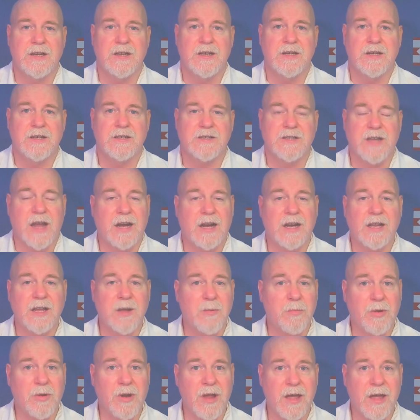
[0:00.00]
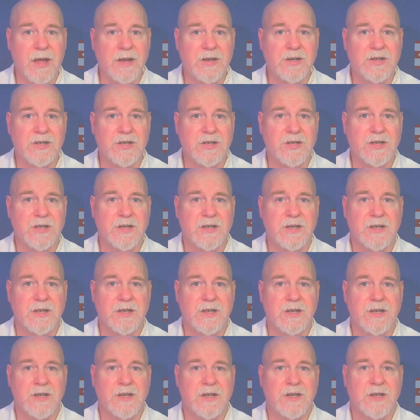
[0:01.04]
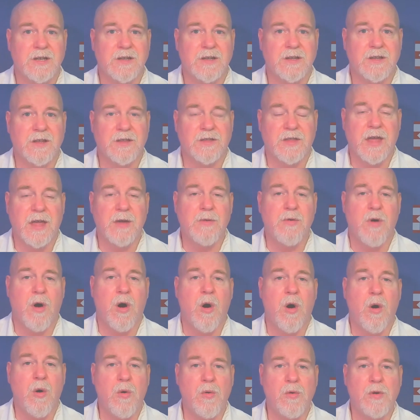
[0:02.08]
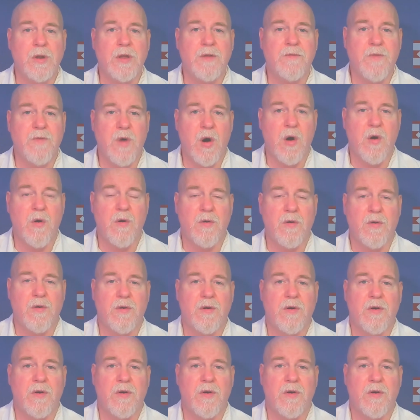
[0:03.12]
signing a pledge that they will only vote